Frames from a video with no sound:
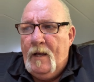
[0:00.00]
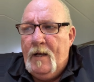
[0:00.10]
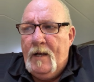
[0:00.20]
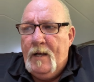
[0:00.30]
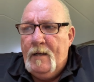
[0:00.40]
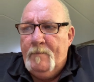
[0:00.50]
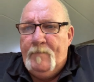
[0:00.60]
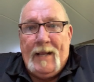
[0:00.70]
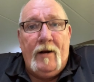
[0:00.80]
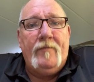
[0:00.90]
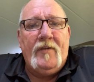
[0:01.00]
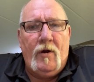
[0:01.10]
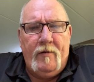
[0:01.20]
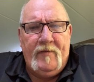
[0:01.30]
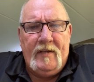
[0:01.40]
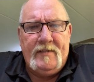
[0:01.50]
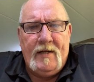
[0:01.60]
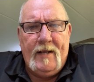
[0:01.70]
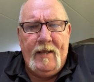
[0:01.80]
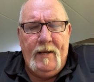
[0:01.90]
uh, paid off the RV
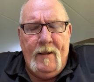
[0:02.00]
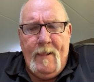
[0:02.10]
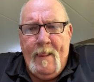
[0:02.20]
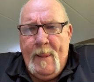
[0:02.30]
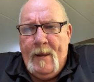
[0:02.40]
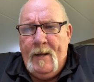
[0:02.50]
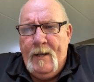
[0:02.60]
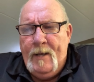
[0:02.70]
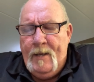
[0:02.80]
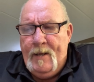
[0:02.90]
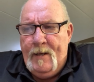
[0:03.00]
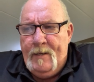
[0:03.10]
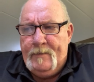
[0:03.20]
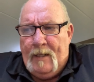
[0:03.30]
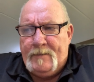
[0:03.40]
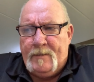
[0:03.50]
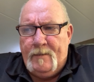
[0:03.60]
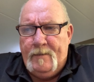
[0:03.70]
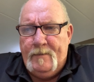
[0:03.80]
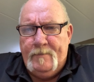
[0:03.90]
today. That's
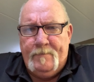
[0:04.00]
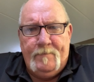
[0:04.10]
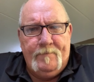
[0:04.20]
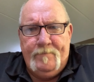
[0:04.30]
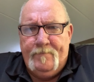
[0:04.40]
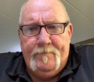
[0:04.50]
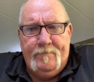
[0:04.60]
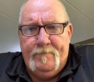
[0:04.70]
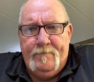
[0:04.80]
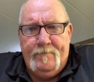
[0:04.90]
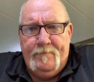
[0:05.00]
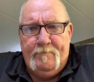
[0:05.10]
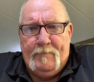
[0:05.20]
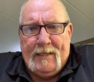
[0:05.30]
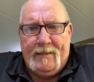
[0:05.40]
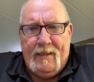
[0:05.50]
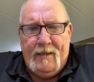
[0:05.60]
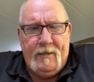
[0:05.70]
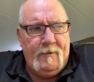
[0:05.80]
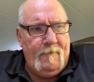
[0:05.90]
a big
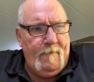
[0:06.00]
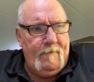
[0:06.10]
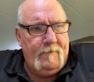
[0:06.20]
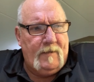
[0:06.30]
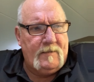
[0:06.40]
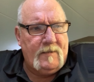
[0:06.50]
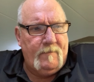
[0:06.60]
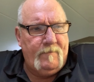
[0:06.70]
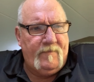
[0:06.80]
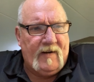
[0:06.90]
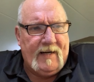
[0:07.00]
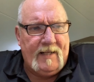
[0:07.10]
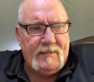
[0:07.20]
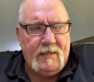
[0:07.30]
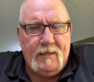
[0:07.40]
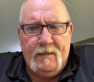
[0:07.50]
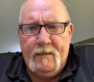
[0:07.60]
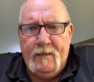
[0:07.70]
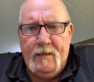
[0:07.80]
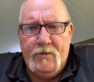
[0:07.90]
thing did some
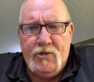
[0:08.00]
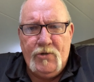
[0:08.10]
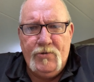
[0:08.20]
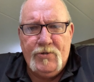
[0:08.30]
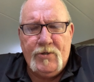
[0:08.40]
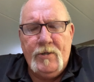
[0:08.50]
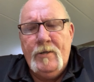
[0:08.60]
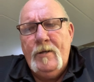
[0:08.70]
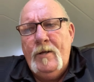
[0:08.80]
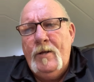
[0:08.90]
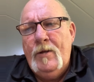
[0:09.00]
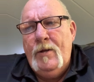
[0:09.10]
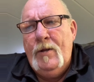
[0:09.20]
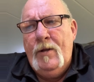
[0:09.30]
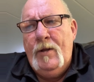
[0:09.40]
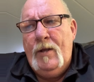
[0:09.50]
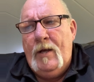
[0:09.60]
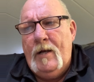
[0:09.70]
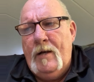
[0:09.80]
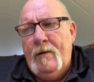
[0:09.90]
financing issues.
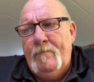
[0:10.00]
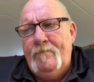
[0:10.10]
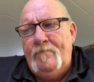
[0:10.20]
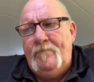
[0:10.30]
Um,